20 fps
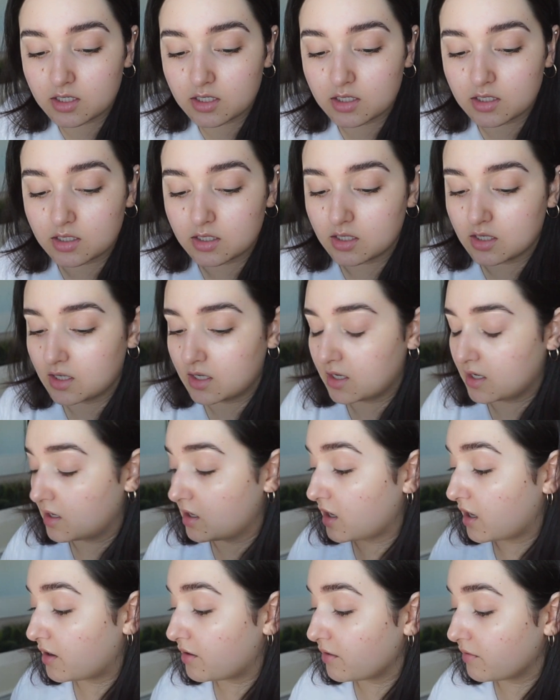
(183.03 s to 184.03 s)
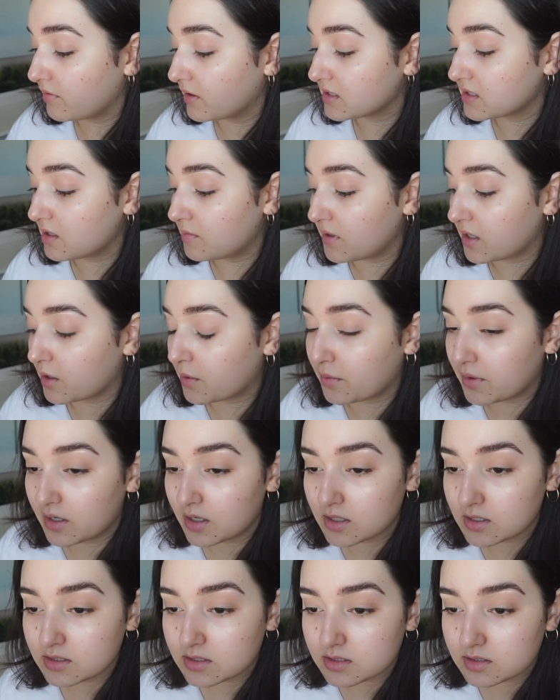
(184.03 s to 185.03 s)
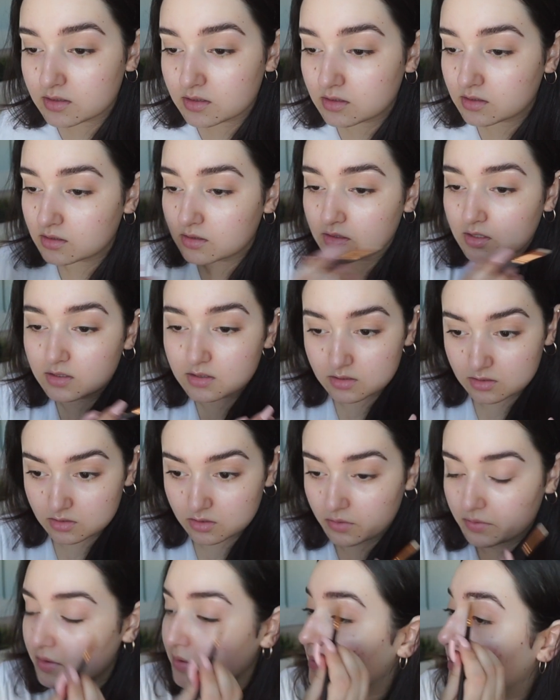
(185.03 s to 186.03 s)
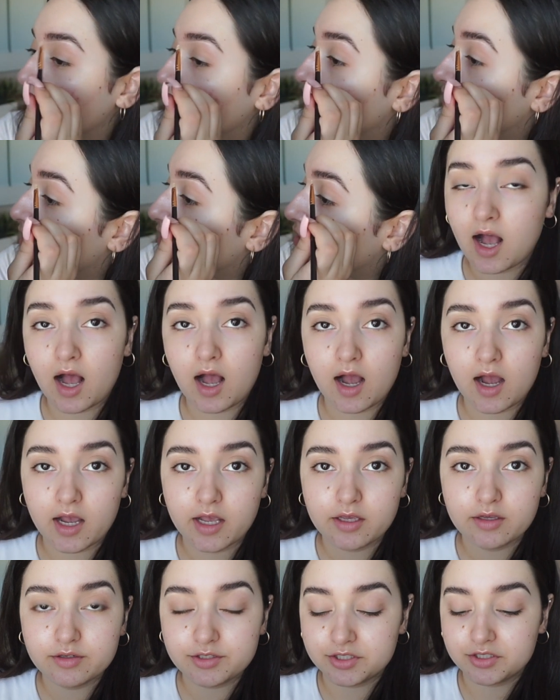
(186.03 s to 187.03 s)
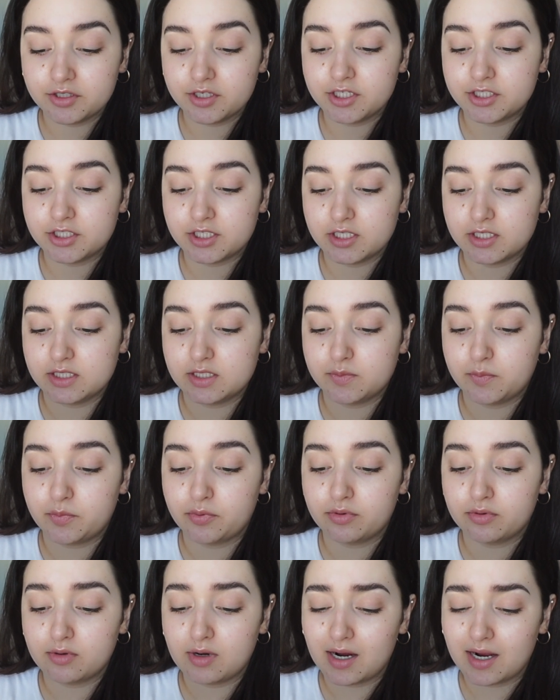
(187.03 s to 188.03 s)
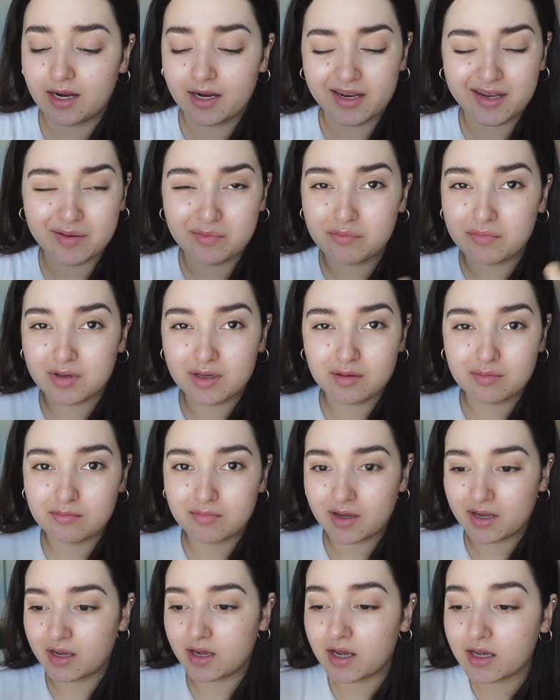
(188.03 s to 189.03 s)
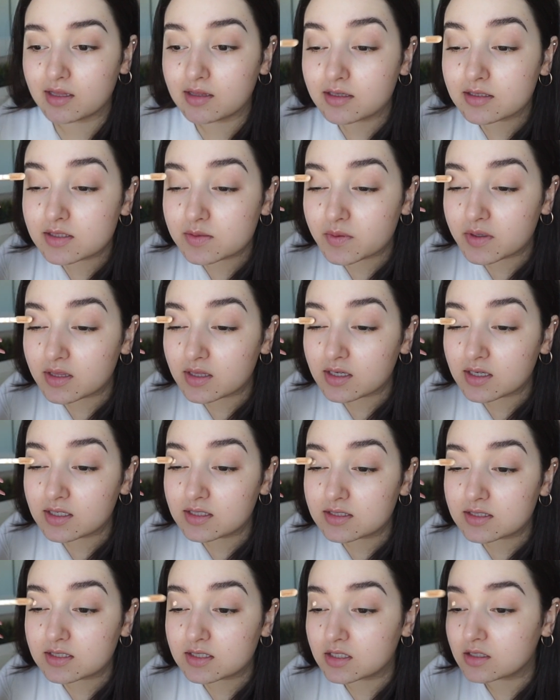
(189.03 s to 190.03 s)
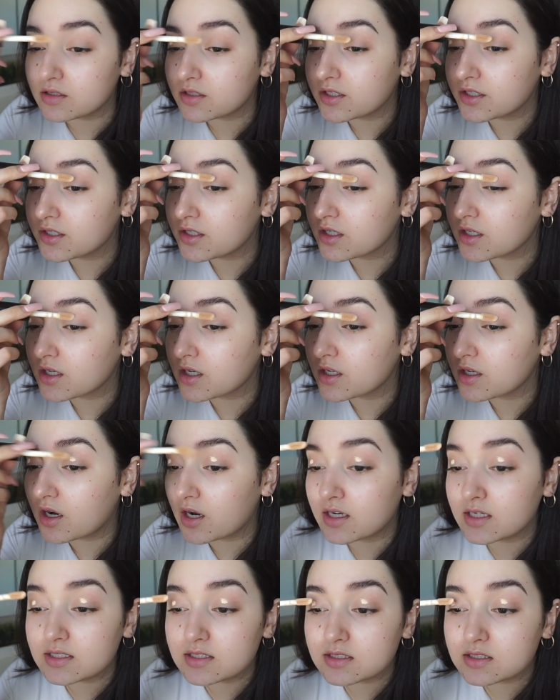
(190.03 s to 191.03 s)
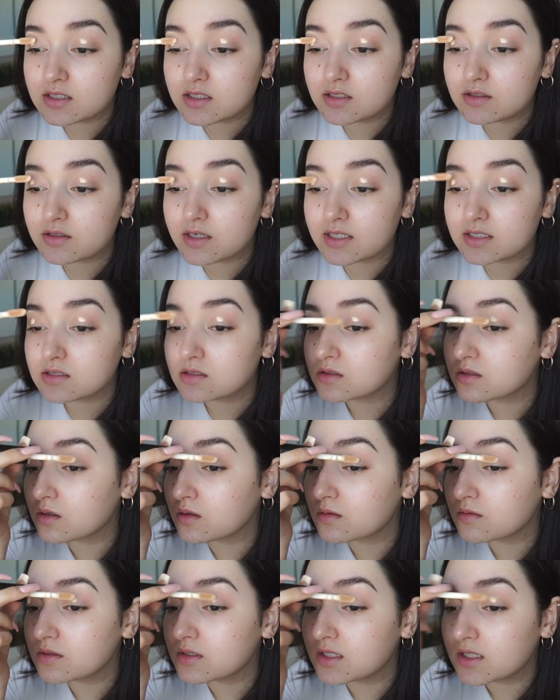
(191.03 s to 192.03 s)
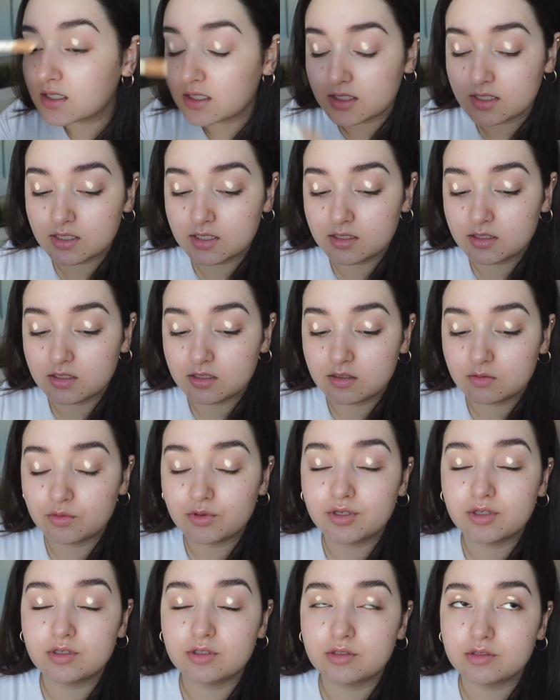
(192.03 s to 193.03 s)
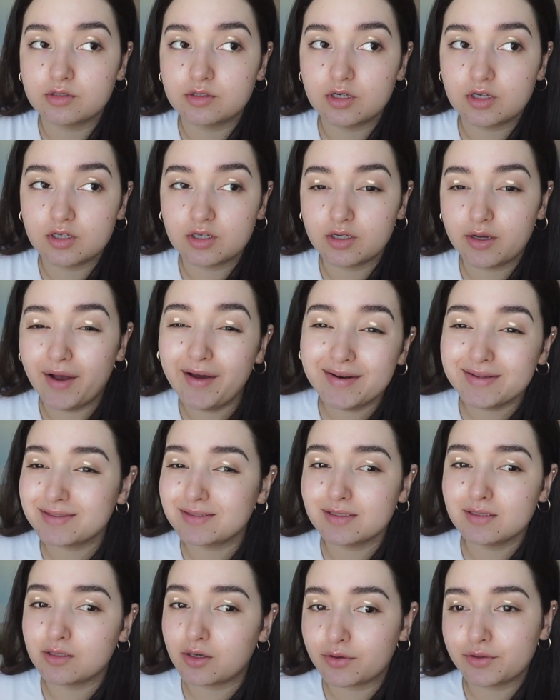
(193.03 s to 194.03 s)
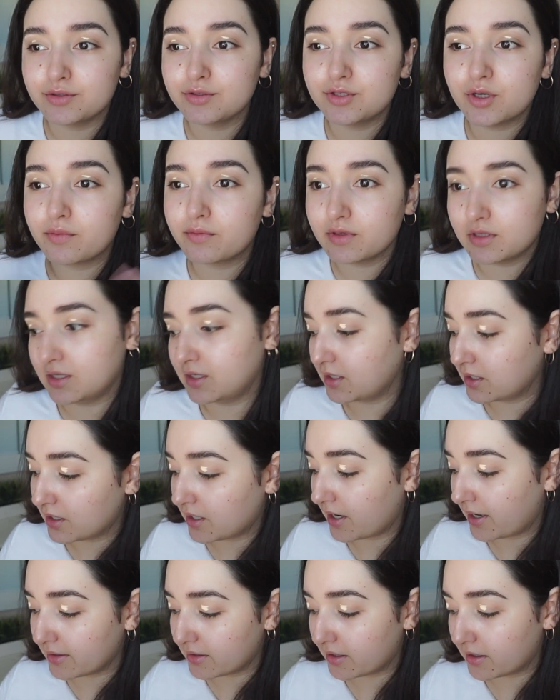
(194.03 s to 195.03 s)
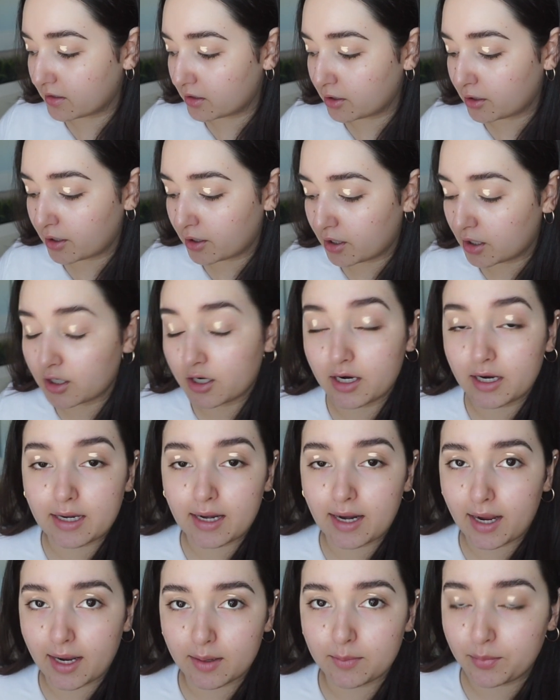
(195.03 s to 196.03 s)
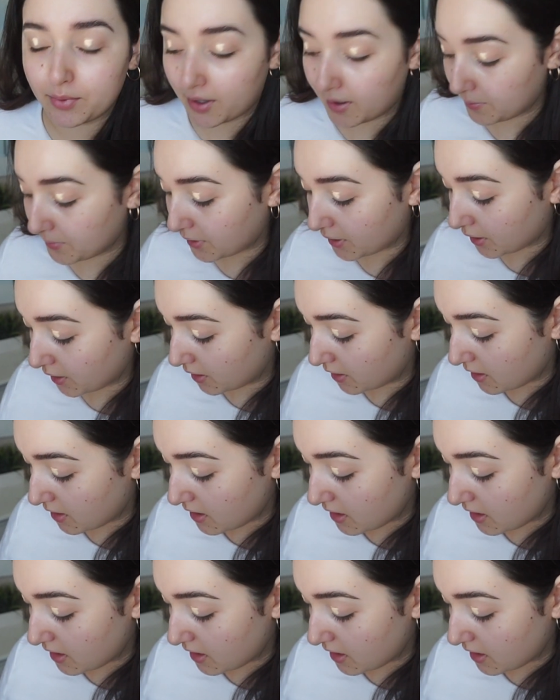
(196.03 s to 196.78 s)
I don't know if that's gonna make it worse. It's so annoying. I usually just prime my eyelids with concealer. Honestly, you guys don't need, well, honestly no, you don't really need an eyeliner or an eye primer.